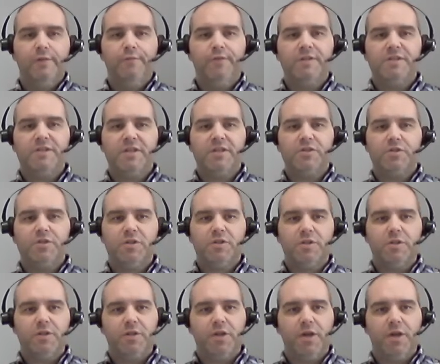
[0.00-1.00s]
Physics
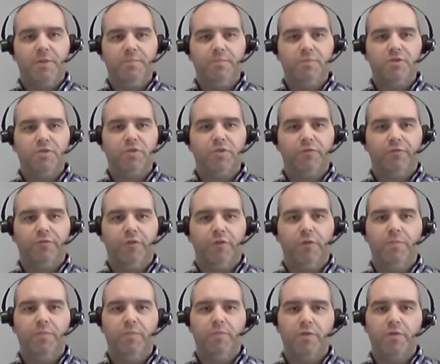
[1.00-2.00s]
comes
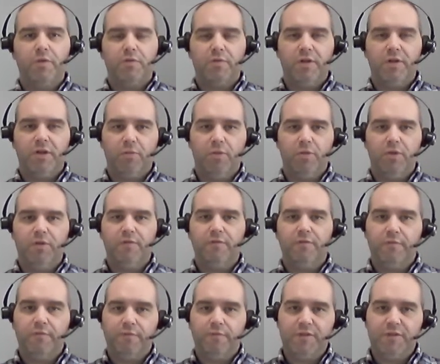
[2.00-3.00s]
from the Greek word
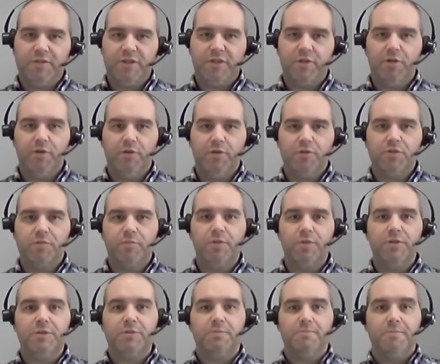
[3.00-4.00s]
physikos,
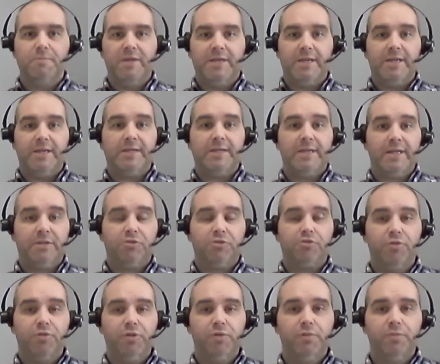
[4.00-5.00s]
which meaning
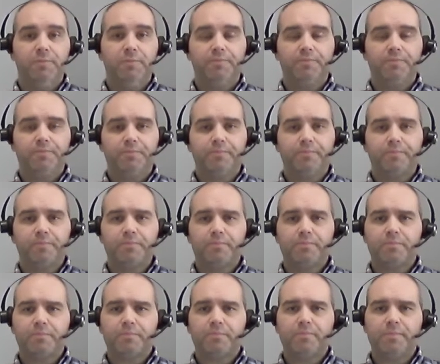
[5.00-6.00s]
natural.
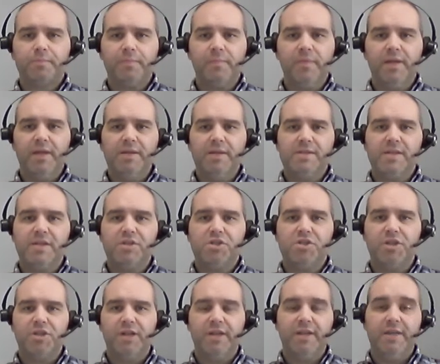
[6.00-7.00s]

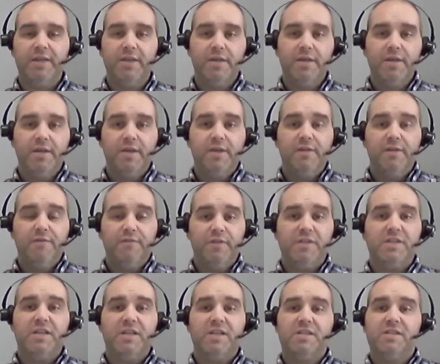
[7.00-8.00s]
Essentially,
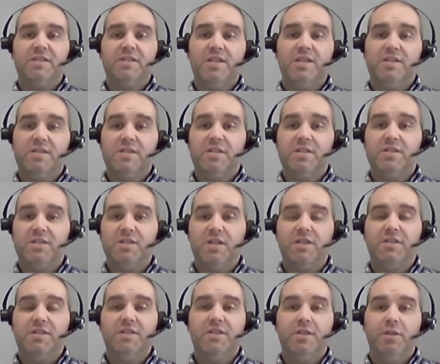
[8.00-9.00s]
physics is the
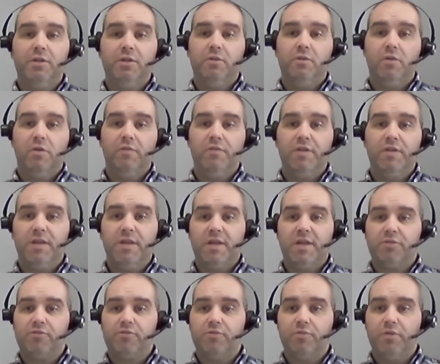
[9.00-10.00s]
study of the
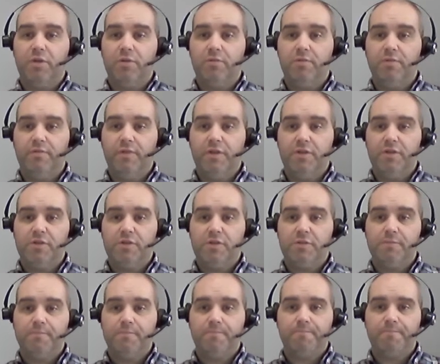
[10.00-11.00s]
natural
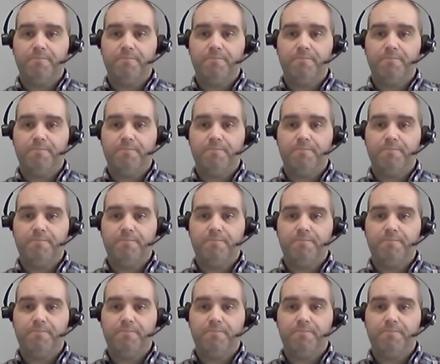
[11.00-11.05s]
universe.